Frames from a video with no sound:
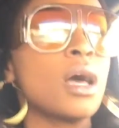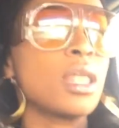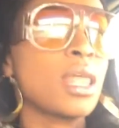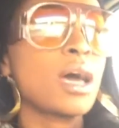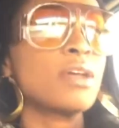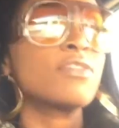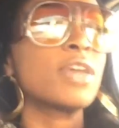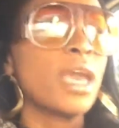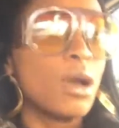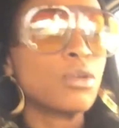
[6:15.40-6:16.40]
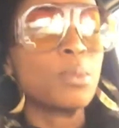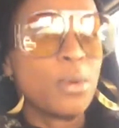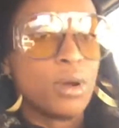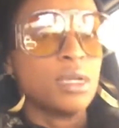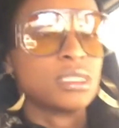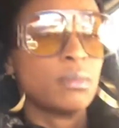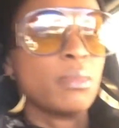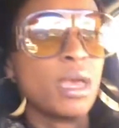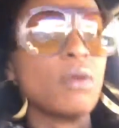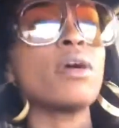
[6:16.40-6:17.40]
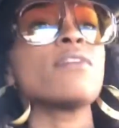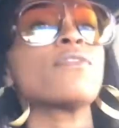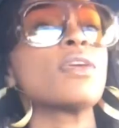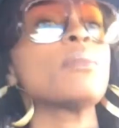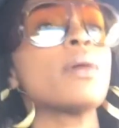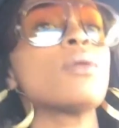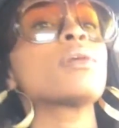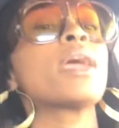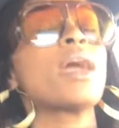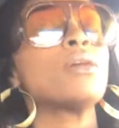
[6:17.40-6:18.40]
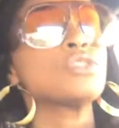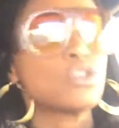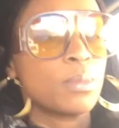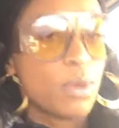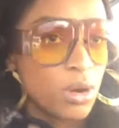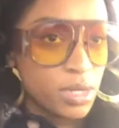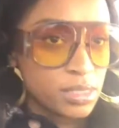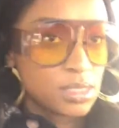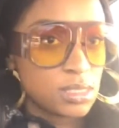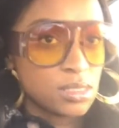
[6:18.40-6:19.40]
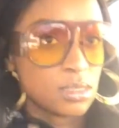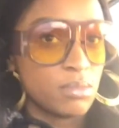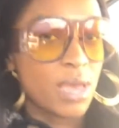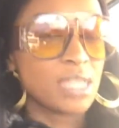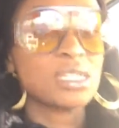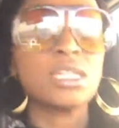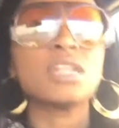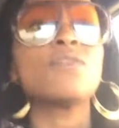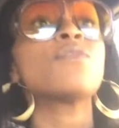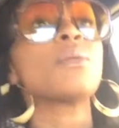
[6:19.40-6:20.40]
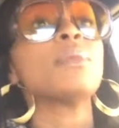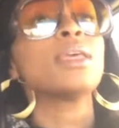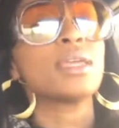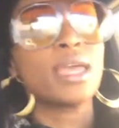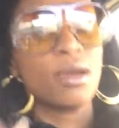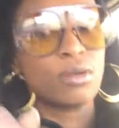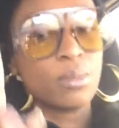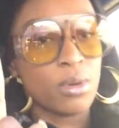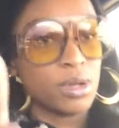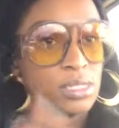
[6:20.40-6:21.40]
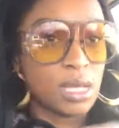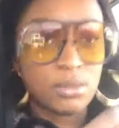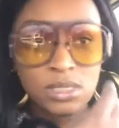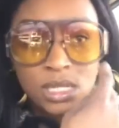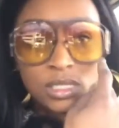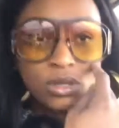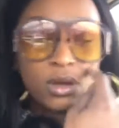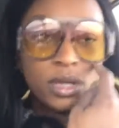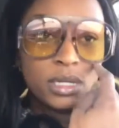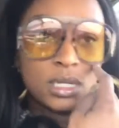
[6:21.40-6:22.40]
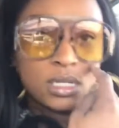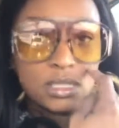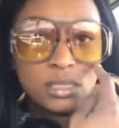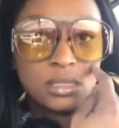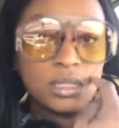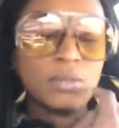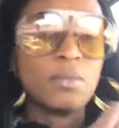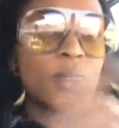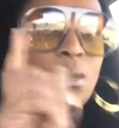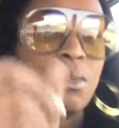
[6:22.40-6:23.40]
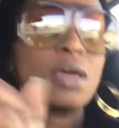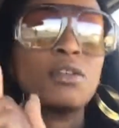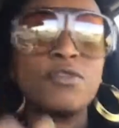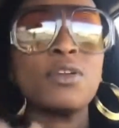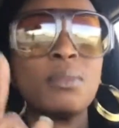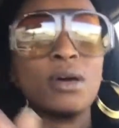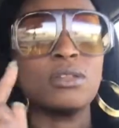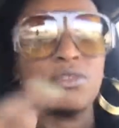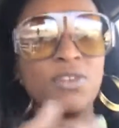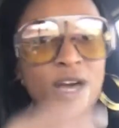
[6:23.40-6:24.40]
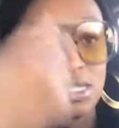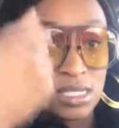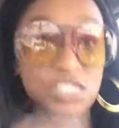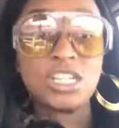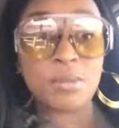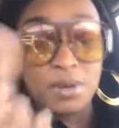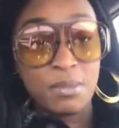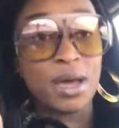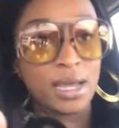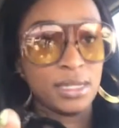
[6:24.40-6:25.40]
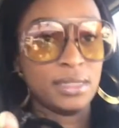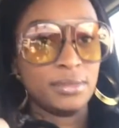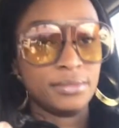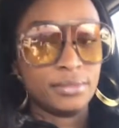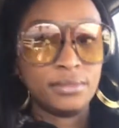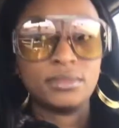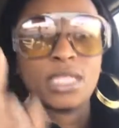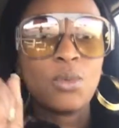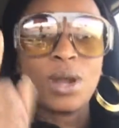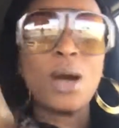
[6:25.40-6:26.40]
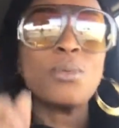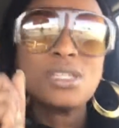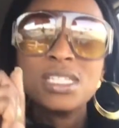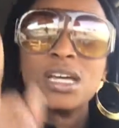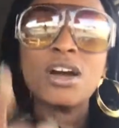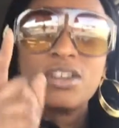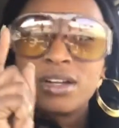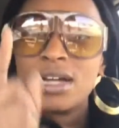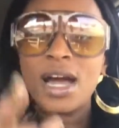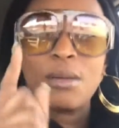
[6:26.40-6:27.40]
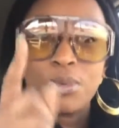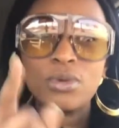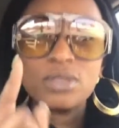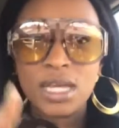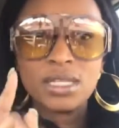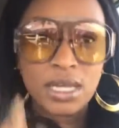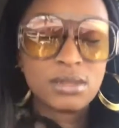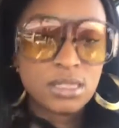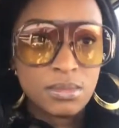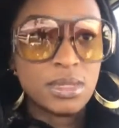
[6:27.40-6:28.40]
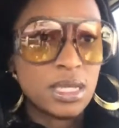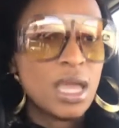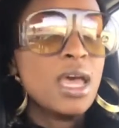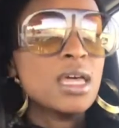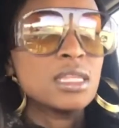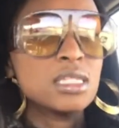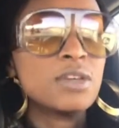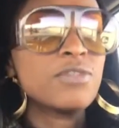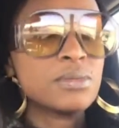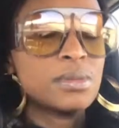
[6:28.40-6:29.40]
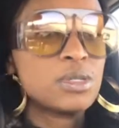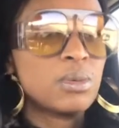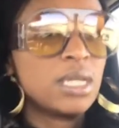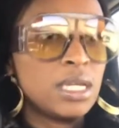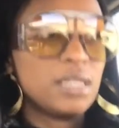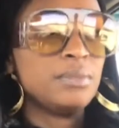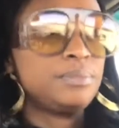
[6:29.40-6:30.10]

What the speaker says: a lot of counterparts, male and female counterparts, masculine and feminine counterparts, I'll say, sorry, because male and female defines the shape of the body. When I was younger, God broke that down to me. The difference between